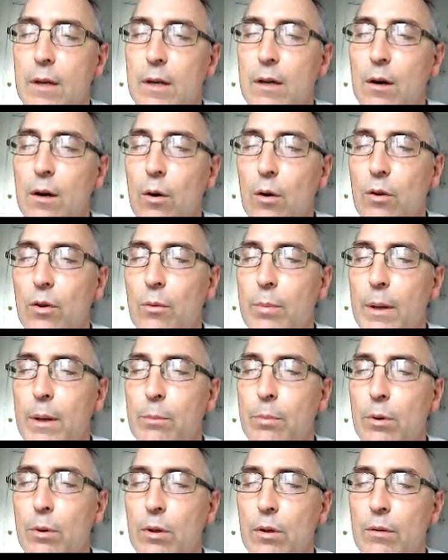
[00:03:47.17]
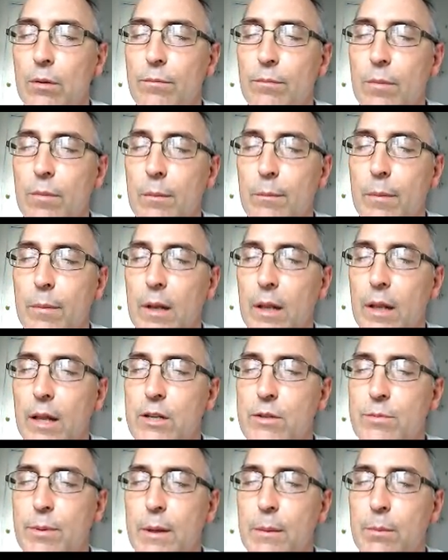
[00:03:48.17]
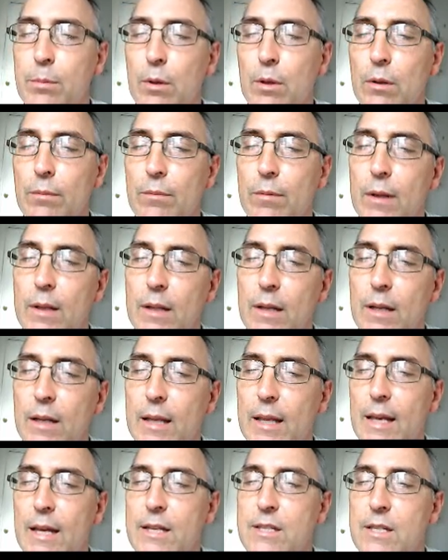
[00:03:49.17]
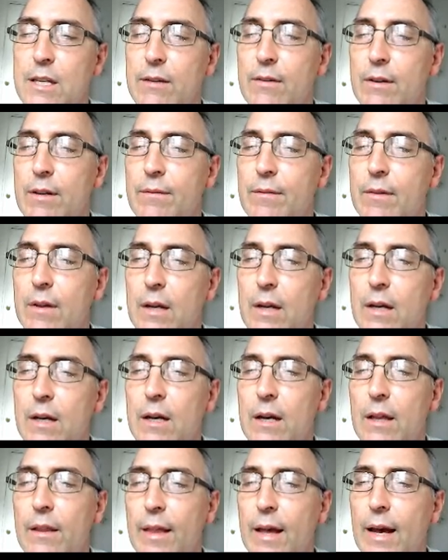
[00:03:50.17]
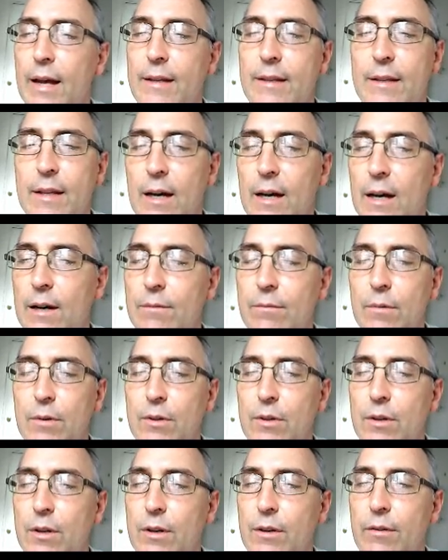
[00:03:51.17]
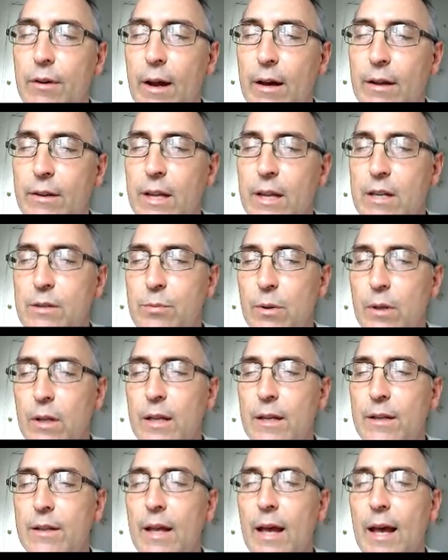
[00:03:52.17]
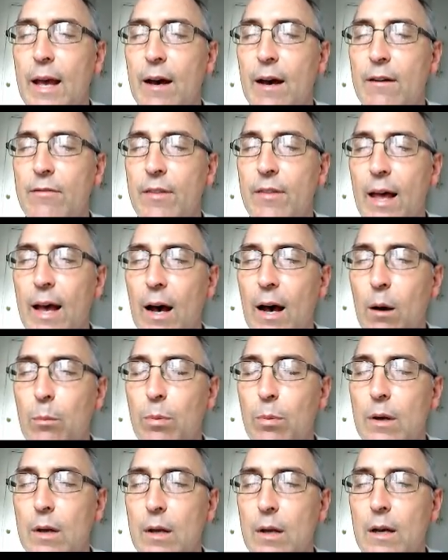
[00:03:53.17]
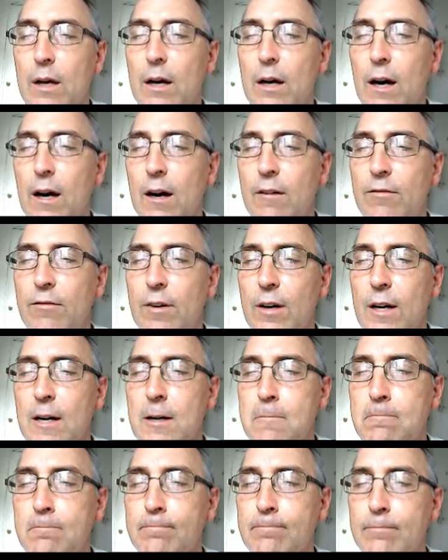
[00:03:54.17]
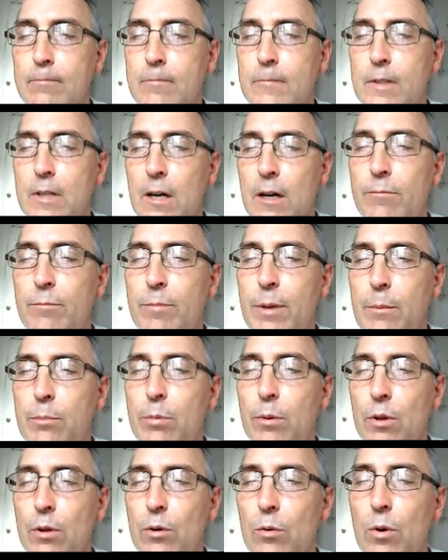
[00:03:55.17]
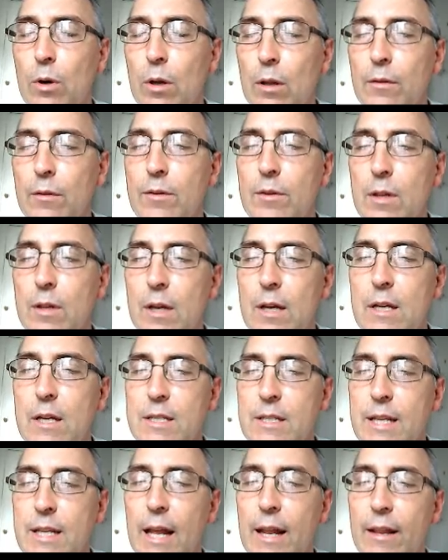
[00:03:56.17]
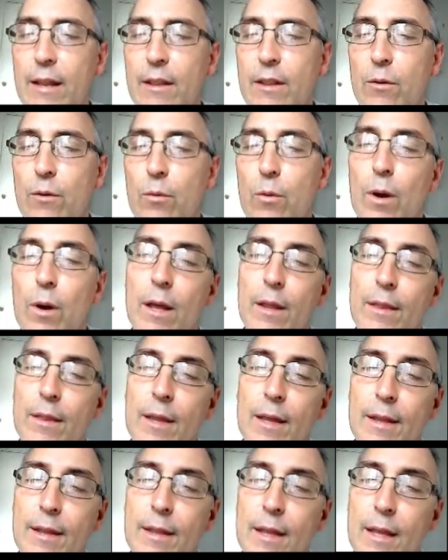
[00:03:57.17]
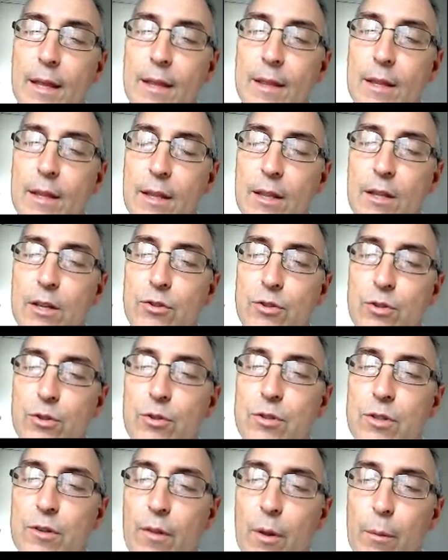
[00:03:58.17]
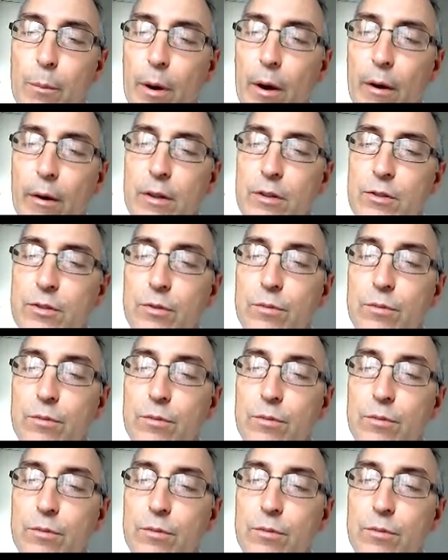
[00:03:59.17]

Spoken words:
older people, middle-aged people, little kids even, that cry out desperately to have the help of people who will stand in the shoes of their parents,